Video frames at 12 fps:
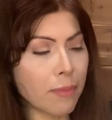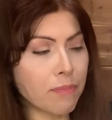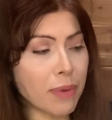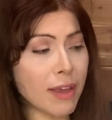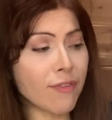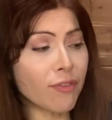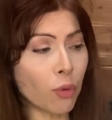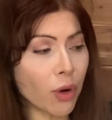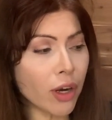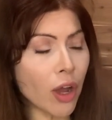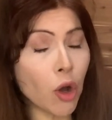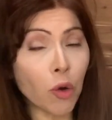
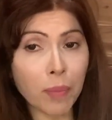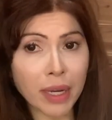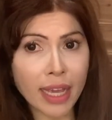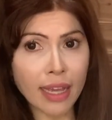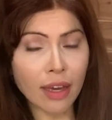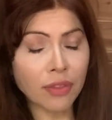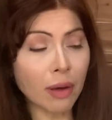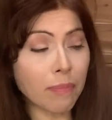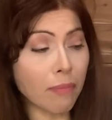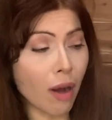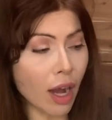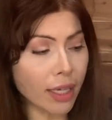before opening the
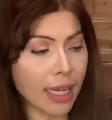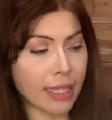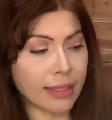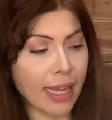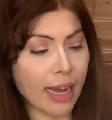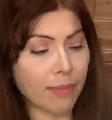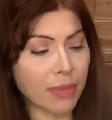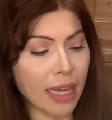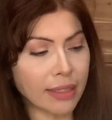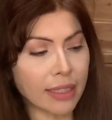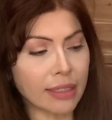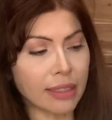mock exam
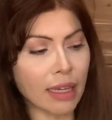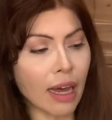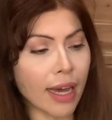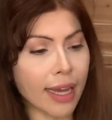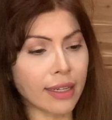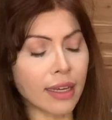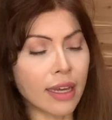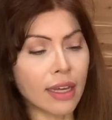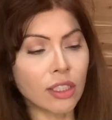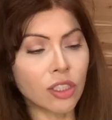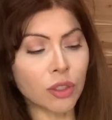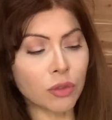that's inside.
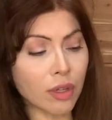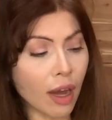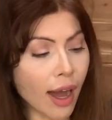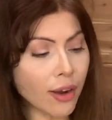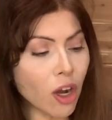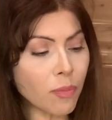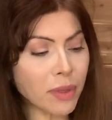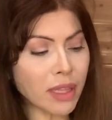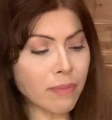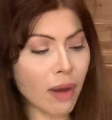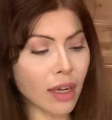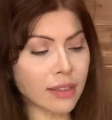Do not open the
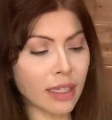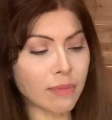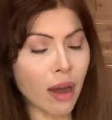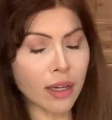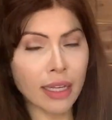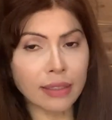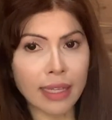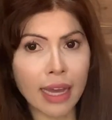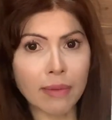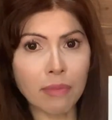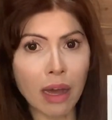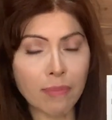mock
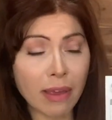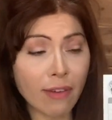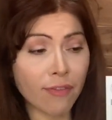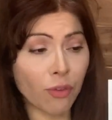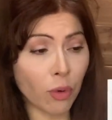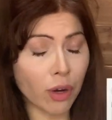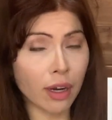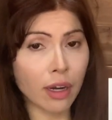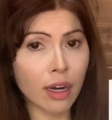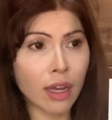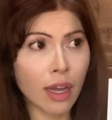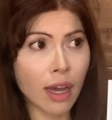exam
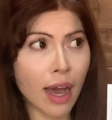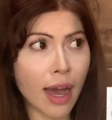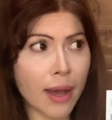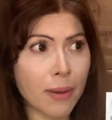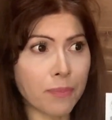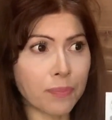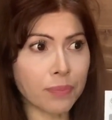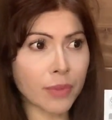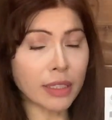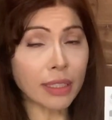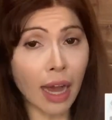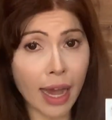before
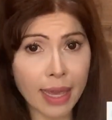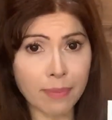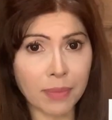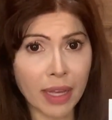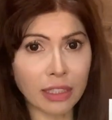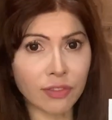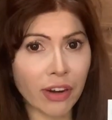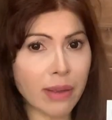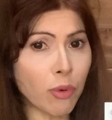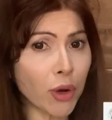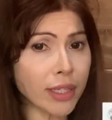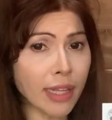time. It's very
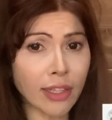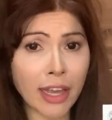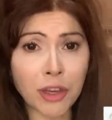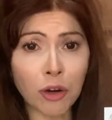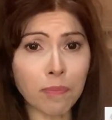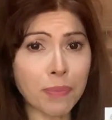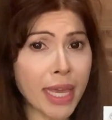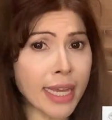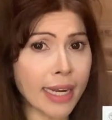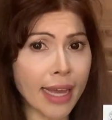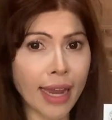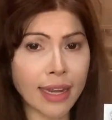important that you don't peek
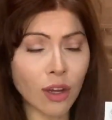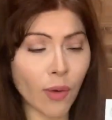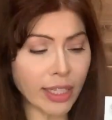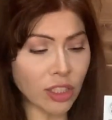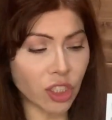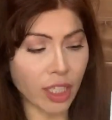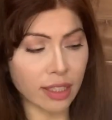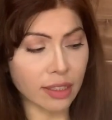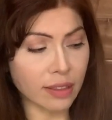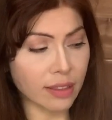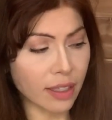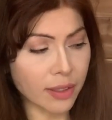at any
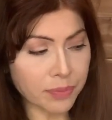questions.